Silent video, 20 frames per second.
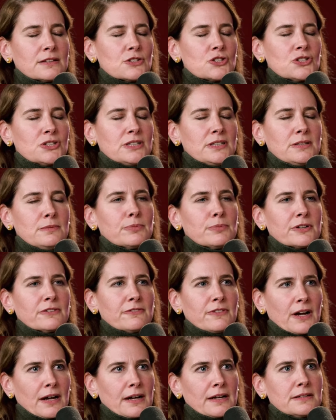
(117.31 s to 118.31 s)
that she
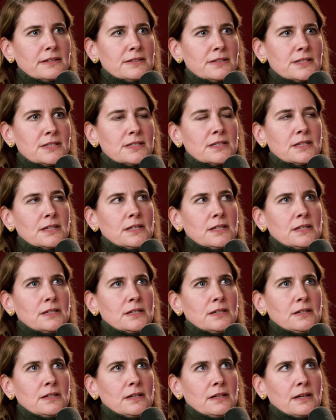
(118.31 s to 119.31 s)
provides
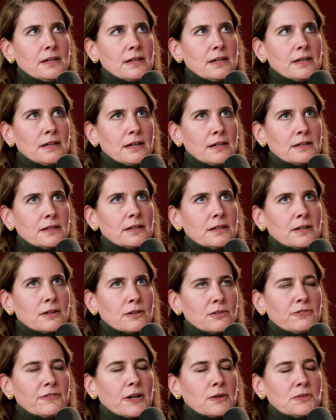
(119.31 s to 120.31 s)
uh, you
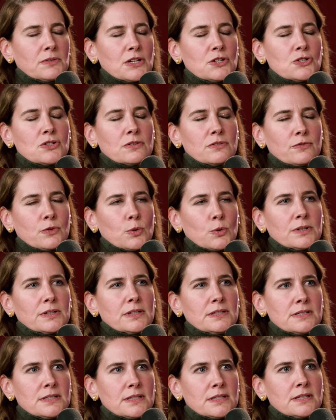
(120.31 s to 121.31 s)
know the foundation for
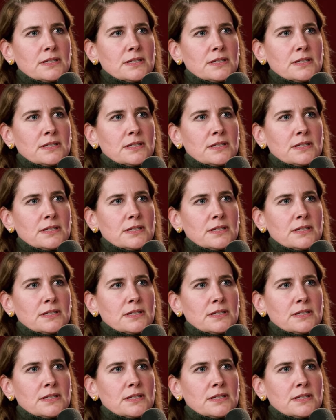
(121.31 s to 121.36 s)
is